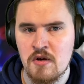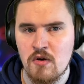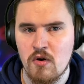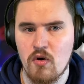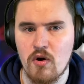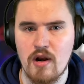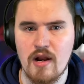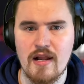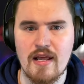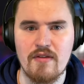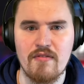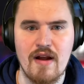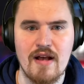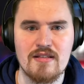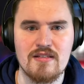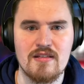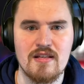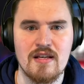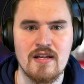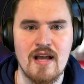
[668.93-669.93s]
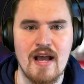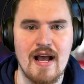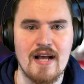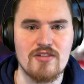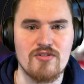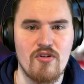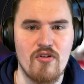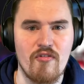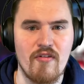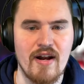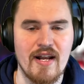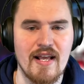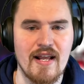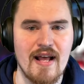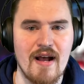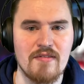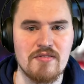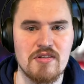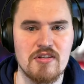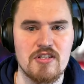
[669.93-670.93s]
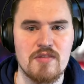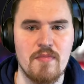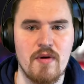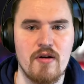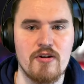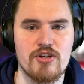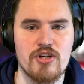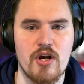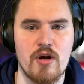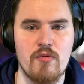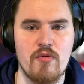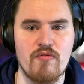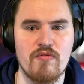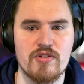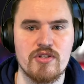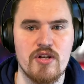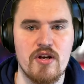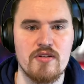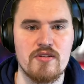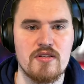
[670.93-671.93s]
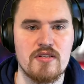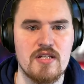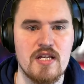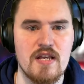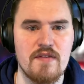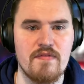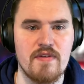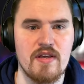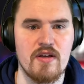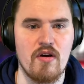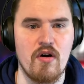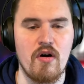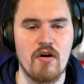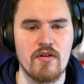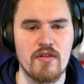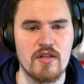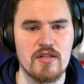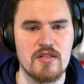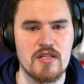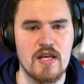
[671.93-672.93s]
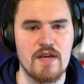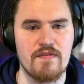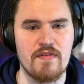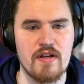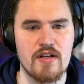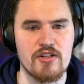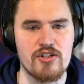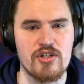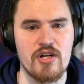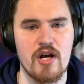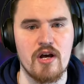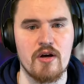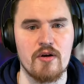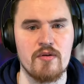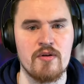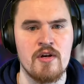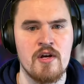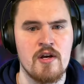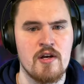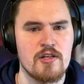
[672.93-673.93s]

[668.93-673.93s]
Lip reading: All Elite Wrestling has already announced that Samoa Joe will return to TV on this evening's show,